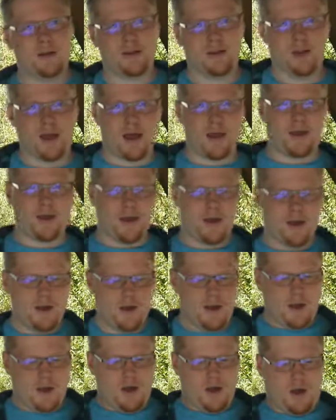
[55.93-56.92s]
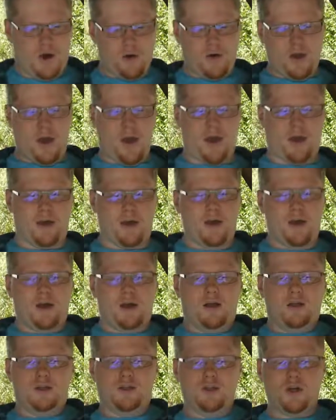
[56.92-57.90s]
Like, okay,
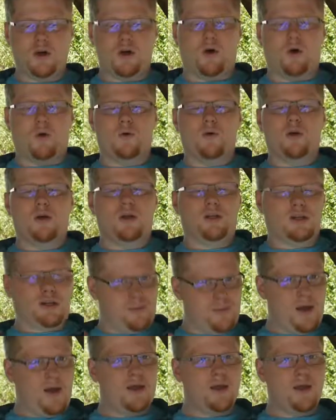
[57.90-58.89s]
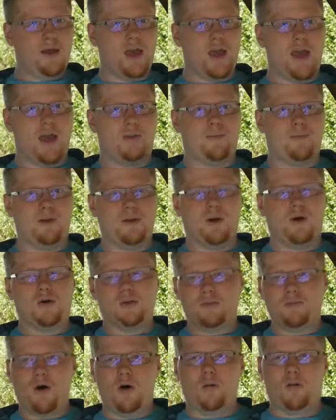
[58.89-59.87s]
so to play the game,
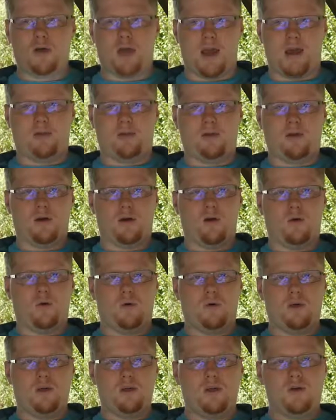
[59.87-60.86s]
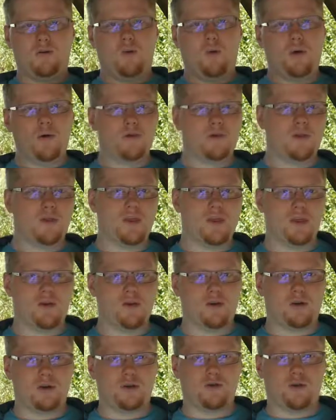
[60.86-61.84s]
it's a mobile game, so what would you think
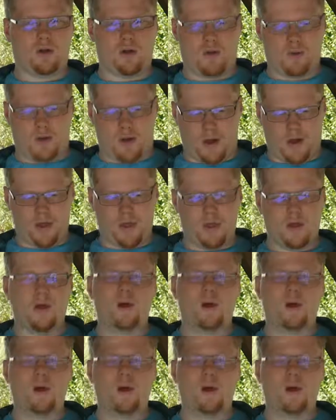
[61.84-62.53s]
you control it with?